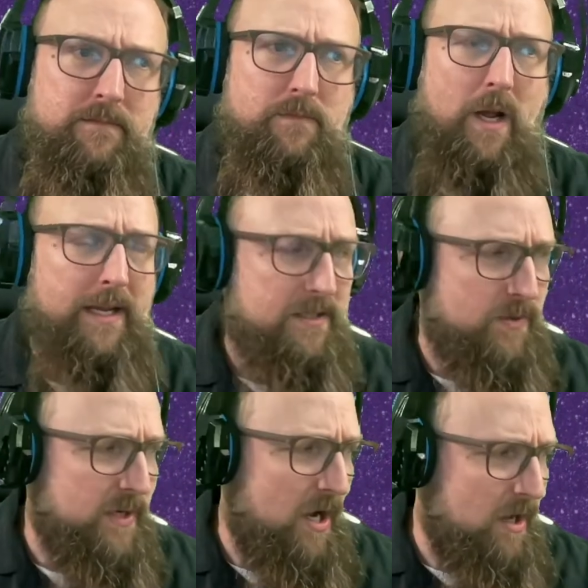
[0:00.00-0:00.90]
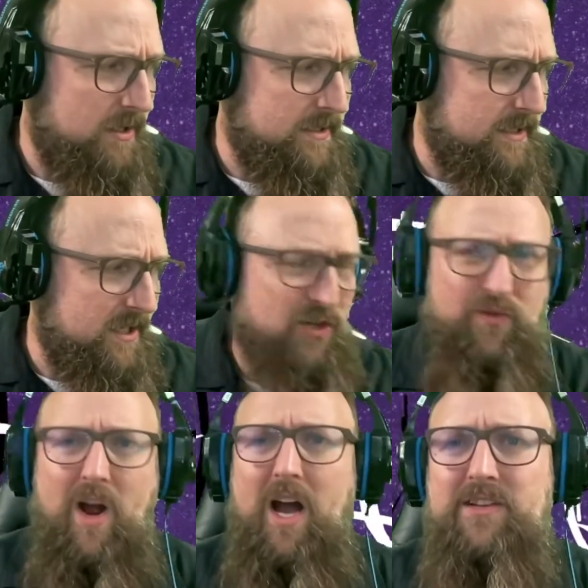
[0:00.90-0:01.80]
I guess you would call it
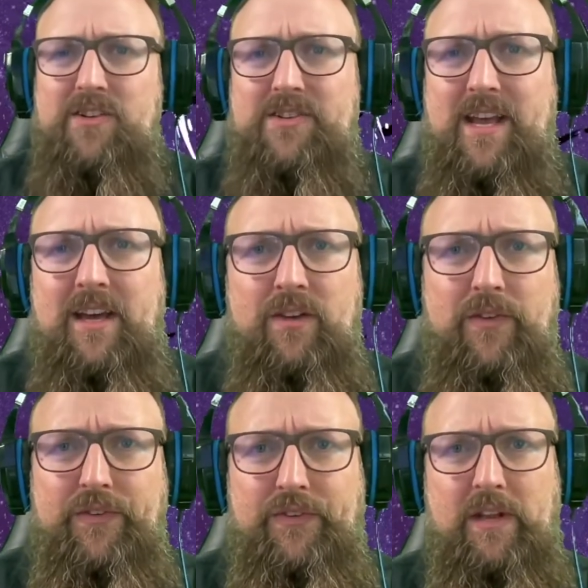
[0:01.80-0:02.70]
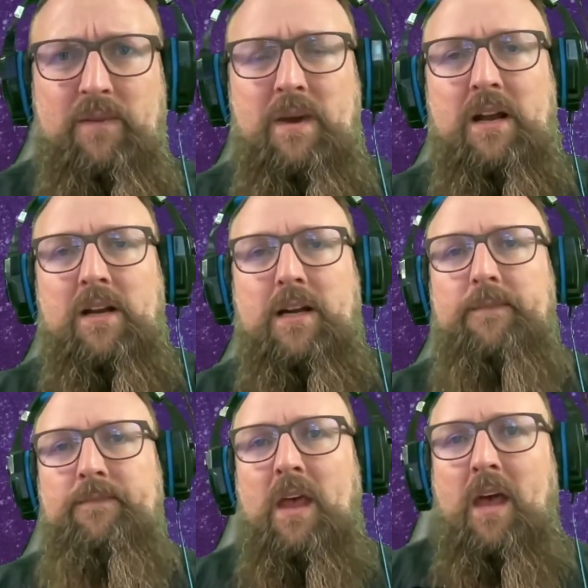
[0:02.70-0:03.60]
garage sales in America,